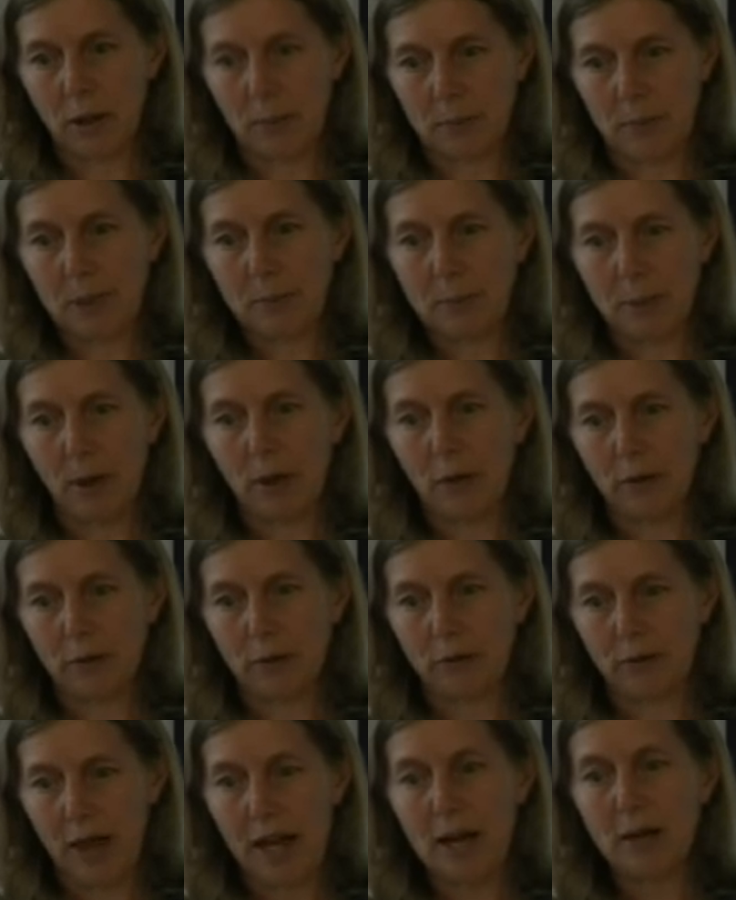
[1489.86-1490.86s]
big part
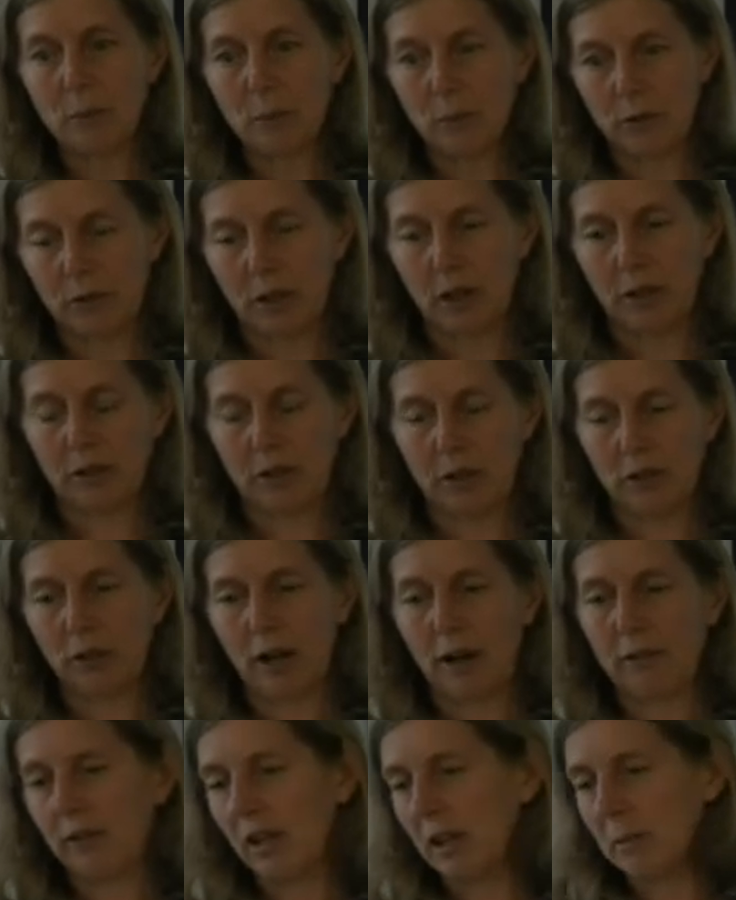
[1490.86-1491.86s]
of that was cutting
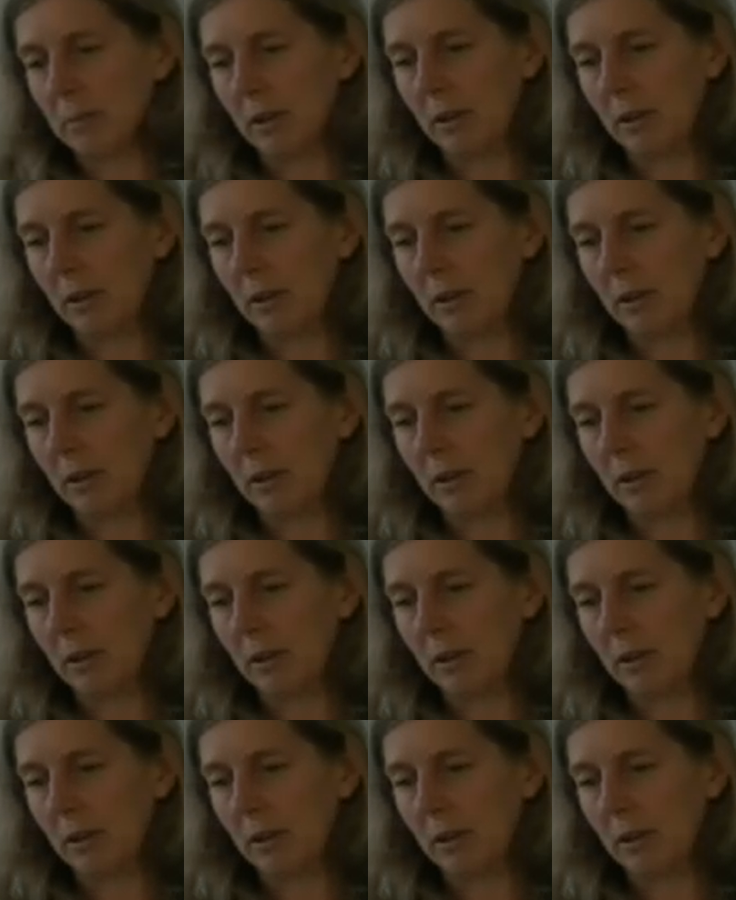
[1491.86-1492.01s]
traffic.